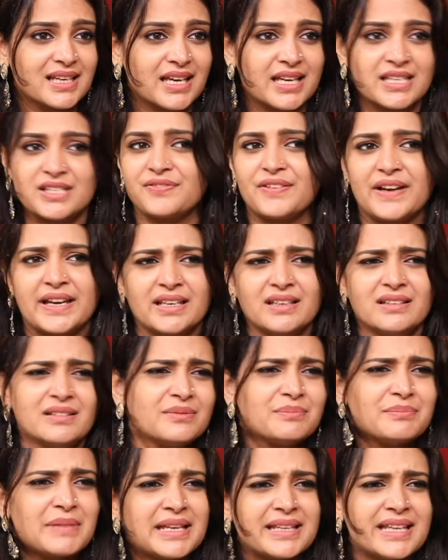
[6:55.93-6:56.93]
It's fine.
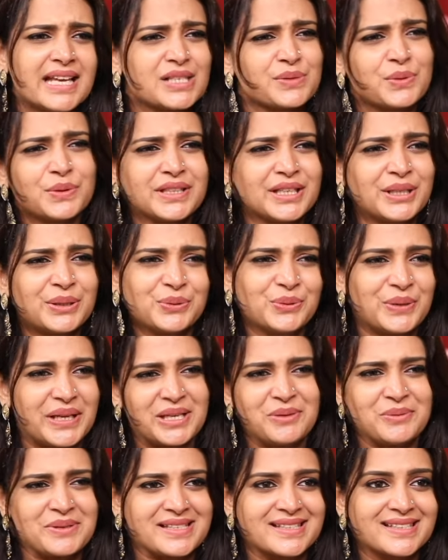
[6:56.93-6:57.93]
Men, that's what they do
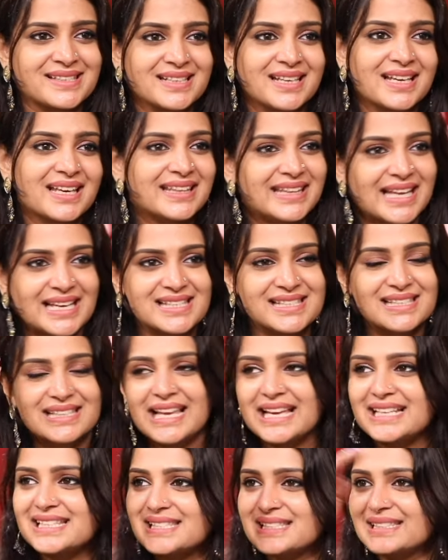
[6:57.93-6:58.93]
anyways. That's
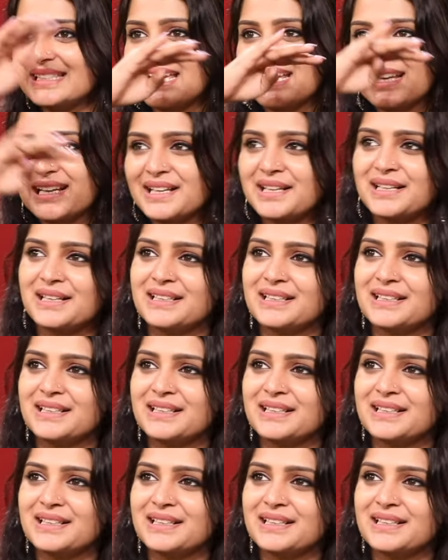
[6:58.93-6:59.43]
like